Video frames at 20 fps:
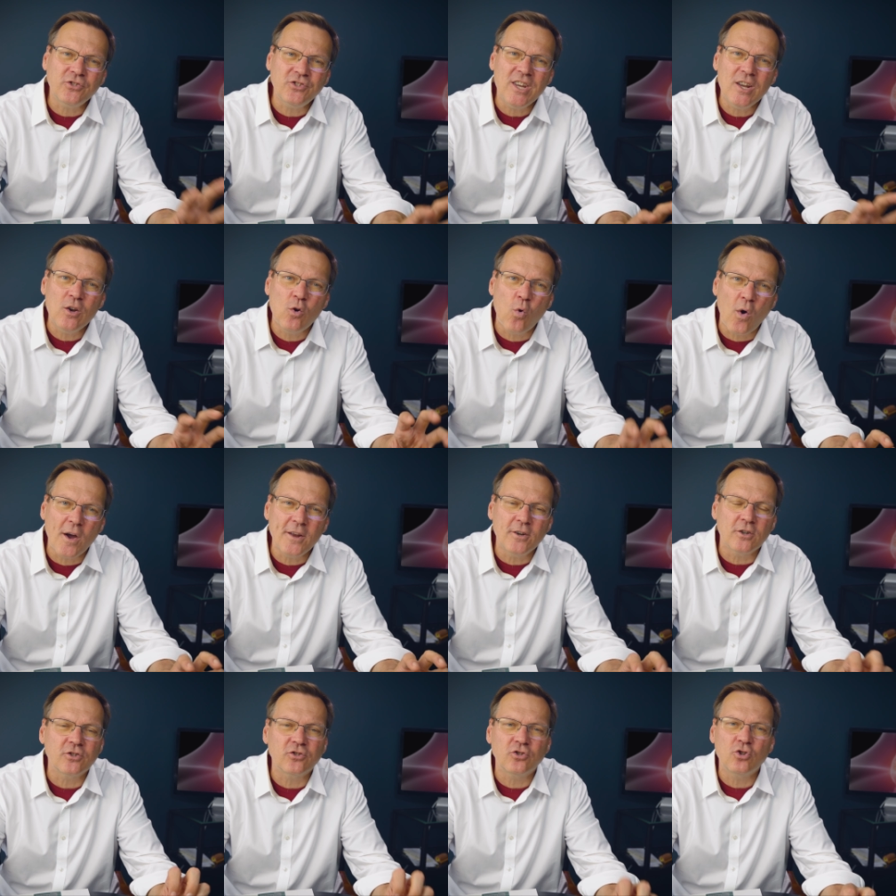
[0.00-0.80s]
see
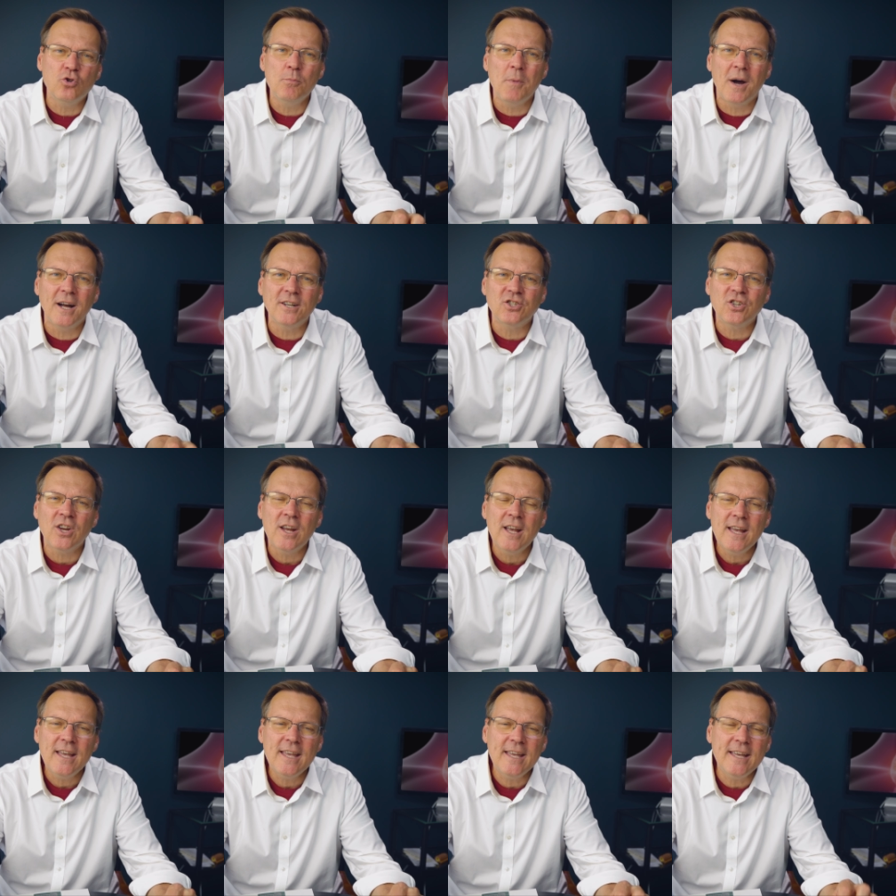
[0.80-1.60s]
goiters too much
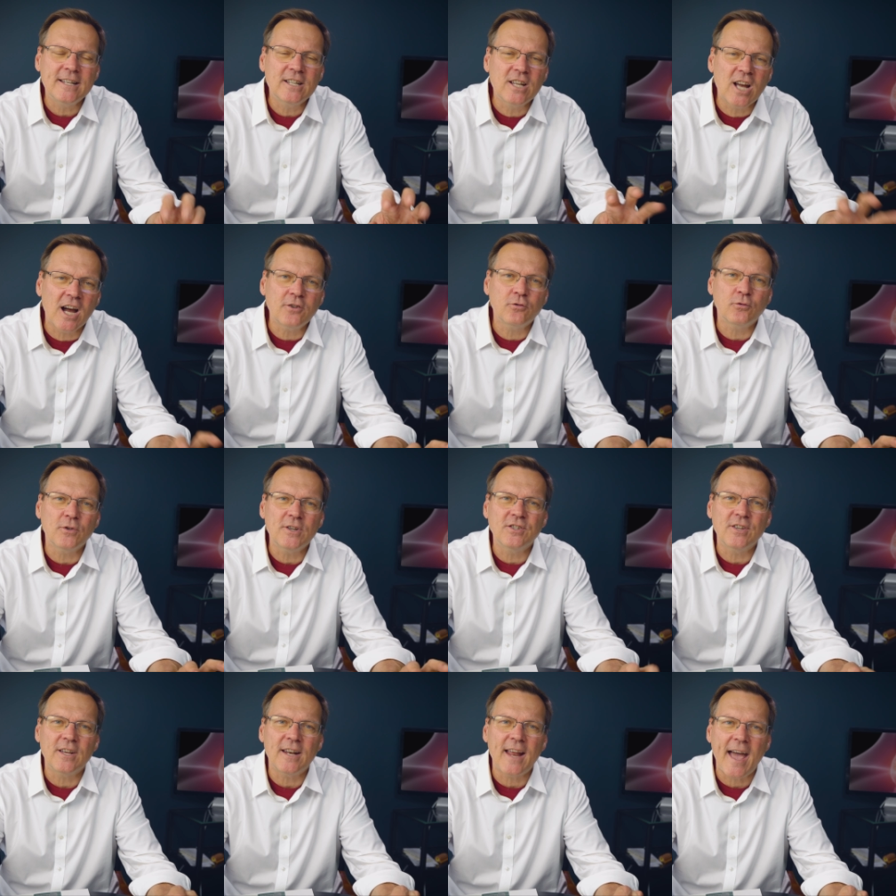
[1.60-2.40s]
in
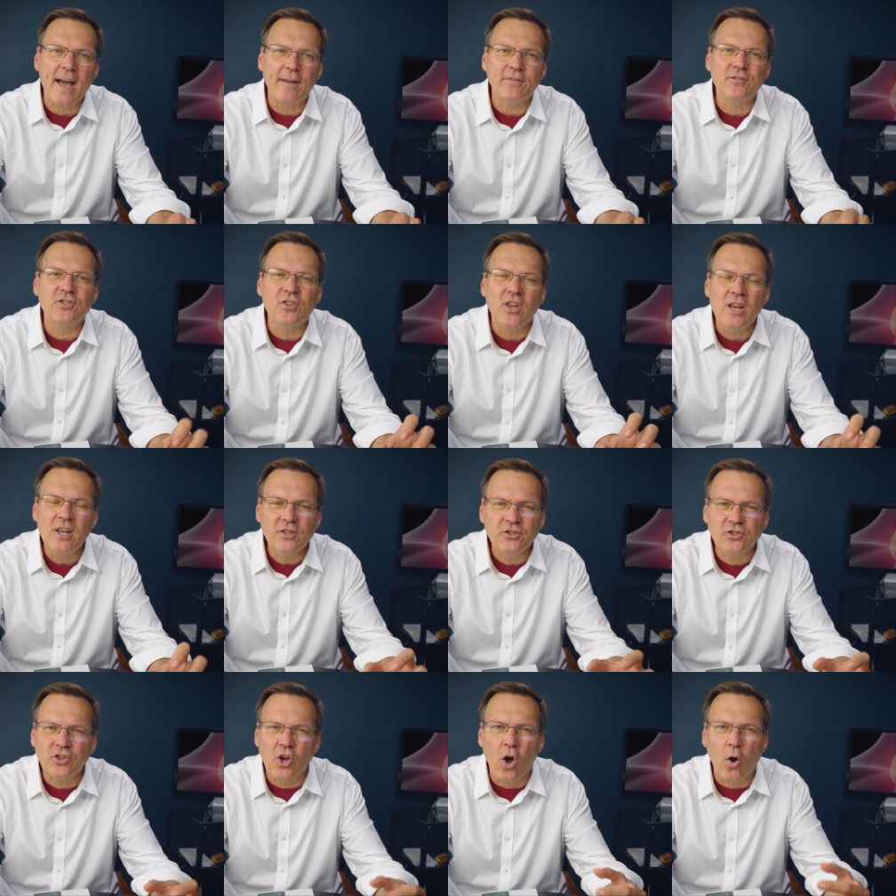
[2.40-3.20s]
countries that have
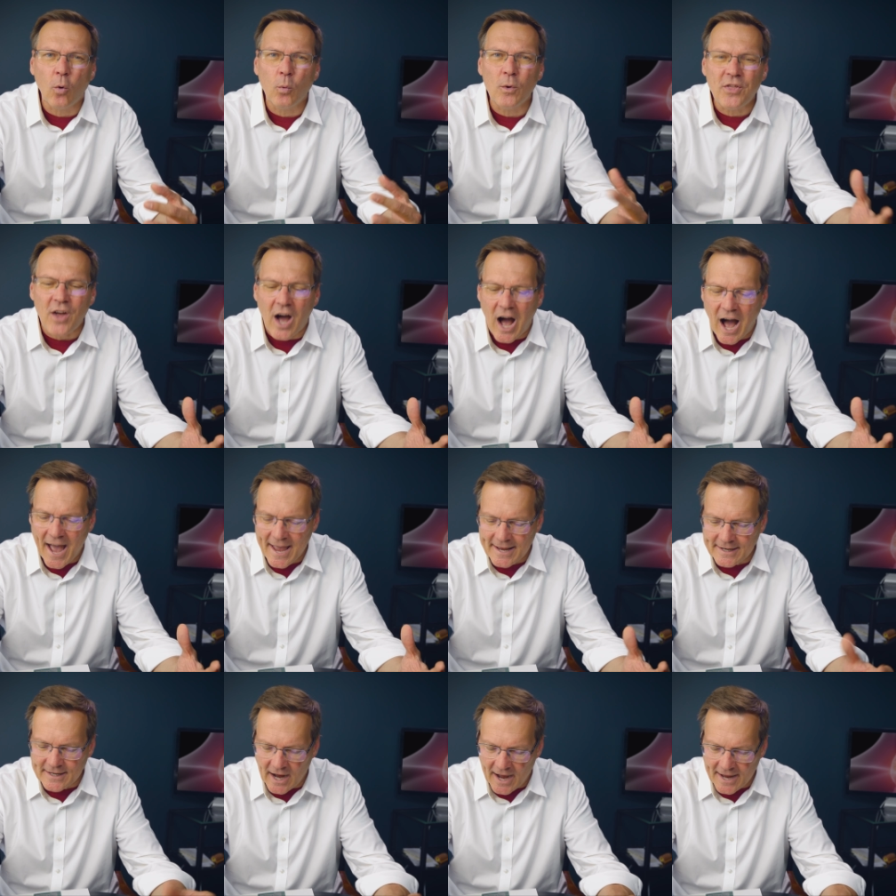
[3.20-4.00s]
salt with
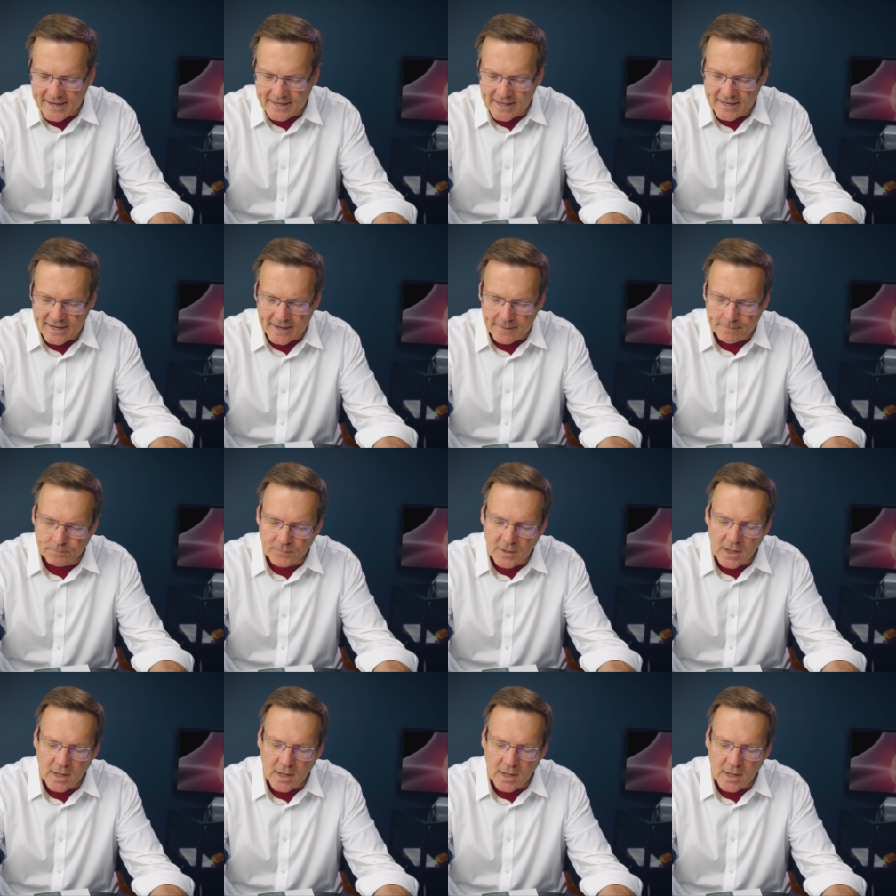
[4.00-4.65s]
iodine in it.